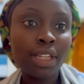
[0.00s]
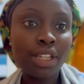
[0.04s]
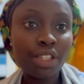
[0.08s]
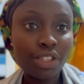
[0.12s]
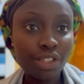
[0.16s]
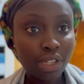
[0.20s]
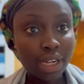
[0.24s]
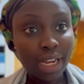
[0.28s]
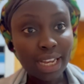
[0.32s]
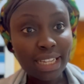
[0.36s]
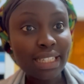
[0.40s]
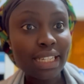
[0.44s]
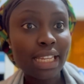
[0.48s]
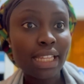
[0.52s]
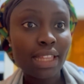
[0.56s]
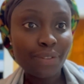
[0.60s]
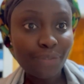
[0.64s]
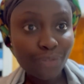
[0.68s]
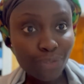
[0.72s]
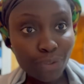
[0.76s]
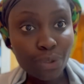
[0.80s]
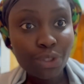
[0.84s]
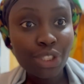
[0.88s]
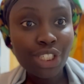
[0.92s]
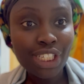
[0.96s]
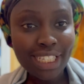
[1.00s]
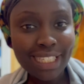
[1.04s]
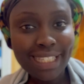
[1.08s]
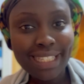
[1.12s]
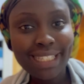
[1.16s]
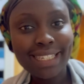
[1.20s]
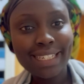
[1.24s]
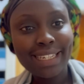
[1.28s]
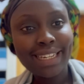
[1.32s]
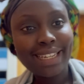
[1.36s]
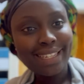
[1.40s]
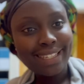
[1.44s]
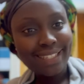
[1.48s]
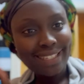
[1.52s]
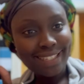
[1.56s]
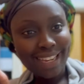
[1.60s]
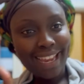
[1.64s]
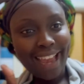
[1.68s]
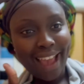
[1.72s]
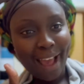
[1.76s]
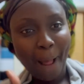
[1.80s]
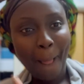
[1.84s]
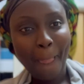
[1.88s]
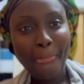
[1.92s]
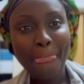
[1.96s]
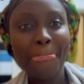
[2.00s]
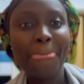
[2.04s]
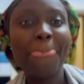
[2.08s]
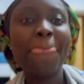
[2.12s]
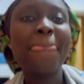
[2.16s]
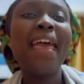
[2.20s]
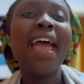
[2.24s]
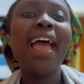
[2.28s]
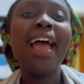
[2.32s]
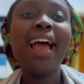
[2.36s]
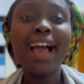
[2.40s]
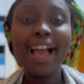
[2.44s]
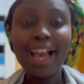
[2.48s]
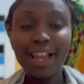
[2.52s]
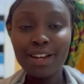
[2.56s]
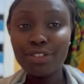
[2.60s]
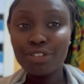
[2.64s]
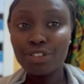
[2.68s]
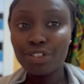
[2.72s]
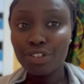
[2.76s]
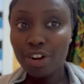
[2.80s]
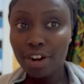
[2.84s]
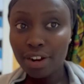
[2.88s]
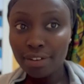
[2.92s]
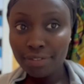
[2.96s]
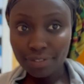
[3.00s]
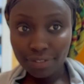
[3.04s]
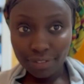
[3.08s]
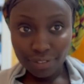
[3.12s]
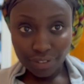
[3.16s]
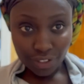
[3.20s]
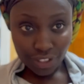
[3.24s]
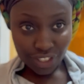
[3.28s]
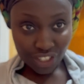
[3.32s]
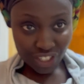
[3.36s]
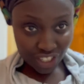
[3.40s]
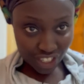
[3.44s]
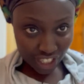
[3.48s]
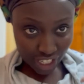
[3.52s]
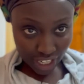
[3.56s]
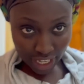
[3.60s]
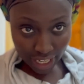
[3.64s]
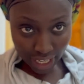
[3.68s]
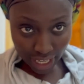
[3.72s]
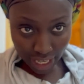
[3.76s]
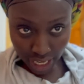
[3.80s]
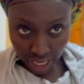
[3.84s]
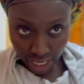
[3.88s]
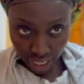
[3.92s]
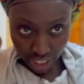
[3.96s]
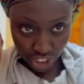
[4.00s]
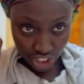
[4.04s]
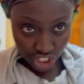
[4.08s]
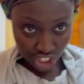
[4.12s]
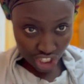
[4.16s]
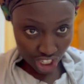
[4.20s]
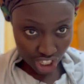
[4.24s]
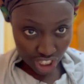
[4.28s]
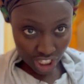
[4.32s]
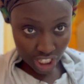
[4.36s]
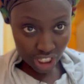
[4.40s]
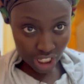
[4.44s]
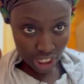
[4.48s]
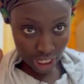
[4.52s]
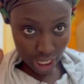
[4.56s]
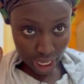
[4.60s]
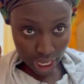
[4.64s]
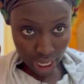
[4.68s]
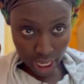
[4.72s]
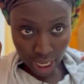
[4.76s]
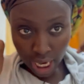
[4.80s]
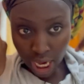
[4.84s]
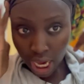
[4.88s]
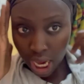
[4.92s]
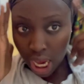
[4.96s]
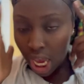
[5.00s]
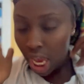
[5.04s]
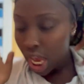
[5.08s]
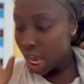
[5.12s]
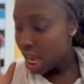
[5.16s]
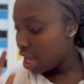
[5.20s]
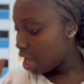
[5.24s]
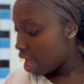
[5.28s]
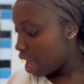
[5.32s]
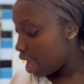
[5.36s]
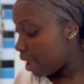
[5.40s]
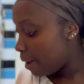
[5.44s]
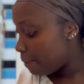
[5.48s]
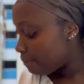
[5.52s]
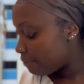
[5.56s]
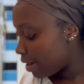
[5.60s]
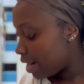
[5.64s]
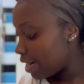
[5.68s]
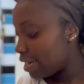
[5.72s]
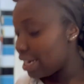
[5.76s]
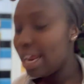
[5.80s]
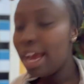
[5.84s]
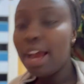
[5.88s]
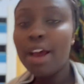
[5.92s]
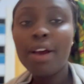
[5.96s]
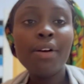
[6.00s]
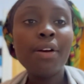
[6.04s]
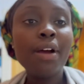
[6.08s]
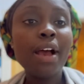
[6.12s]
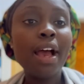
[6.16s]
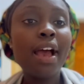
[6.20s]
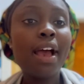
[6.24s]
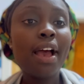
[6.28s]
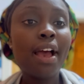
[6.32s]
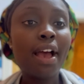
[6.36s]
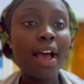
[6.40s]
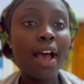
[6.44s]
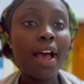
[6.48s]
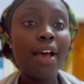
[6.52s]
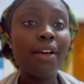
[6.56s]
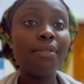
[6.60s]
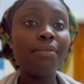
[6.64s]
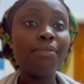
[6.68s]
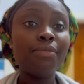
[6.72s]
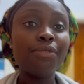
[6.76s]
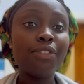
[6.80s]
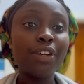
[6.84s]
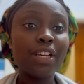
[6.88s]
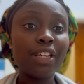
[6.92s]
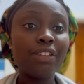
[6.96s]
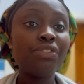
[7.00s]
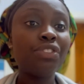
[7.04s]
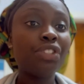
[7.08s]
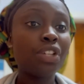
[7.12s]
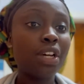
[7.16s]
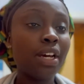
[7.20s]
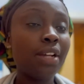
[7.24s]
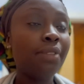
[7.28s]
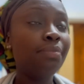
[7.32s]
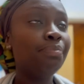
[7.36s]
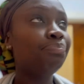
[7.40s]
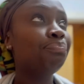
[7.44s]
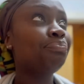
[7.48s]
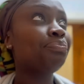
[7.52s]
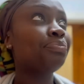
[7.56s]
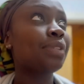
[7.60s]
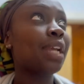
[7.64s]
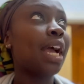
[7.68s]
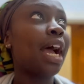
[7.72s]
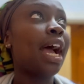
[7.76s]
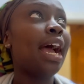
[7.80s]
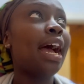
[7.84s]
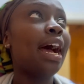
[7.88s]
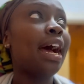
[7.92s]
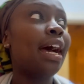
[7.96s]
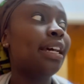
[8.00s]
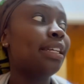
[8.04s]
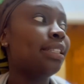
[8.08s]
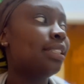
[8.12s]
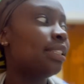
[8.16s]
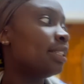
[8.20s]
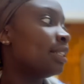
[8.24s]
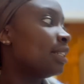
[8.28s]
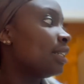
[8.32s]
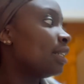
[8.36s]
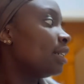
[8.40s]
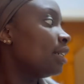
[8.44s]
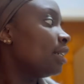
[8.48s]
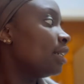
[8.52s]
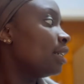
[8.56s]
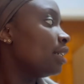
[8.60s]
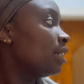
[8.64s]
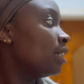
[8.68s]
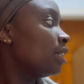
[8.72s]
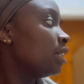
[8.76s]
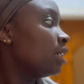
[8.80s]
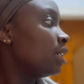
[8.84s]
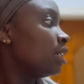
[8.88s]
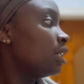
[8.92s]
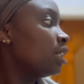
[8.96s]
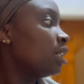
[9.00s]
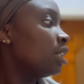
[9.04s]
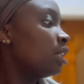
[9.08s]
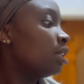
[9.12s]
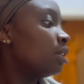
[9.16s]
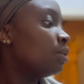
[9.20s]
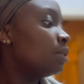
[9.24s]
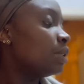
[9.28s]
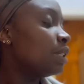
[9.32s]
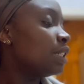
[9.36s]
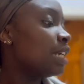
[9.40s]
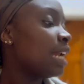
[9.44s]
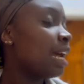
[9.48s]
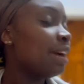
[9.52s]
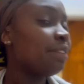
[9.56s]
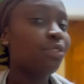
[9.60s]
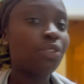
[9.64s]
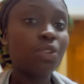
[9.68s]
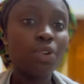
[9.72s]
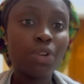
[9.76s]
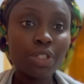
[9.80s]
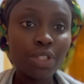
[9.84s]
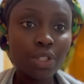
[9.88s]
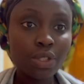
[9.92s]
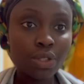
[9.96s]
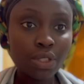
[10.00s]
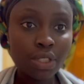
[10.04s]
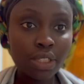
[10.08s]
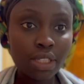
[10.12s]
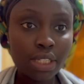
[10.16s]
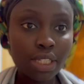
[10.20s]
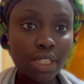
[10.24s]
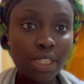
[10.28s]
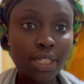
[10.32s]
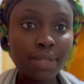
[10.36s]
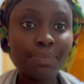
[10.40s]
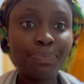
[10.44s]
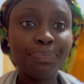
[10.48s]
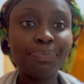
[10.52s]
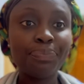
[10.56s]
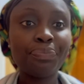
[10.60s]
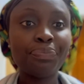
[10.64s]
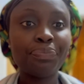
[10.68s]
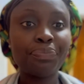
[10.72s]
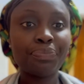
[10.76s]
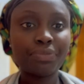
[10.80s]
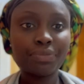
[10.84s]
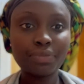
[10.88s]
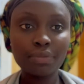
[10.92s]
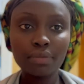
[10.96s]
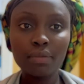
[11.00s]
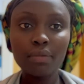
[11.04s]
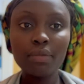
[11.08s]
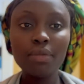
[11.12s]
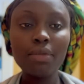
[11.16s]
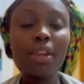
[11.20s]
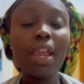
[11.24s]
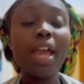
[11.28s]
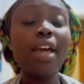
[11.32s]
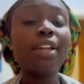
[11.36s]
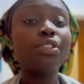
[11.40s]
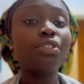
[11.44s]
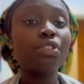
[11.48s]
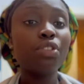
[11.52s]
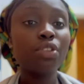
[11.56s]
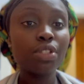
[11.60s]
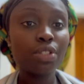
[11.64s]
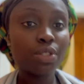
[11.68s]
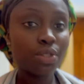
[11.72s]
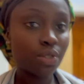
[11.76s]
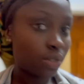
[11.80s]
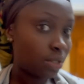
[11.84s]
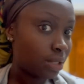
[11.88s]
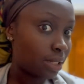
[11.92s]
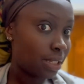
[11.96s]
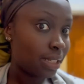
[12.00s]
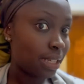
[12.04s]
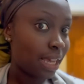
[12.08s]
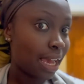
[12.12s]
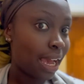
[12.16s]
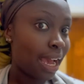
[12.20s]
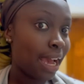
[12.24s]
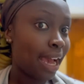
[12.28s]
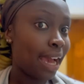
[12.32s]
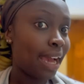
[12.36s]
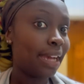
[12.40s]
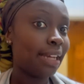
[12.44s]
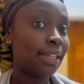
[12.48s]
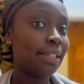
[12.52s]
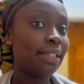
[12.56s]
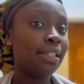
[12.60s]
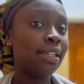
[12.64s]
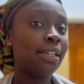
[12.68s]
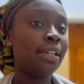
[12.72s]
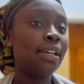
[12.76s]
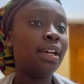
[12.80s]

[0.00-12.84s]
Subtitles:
you guys get the full gist. So yeah, I look crusty and dusty. Right now, for Iftar, I had, what did I have? Croissants. I had croissants. I had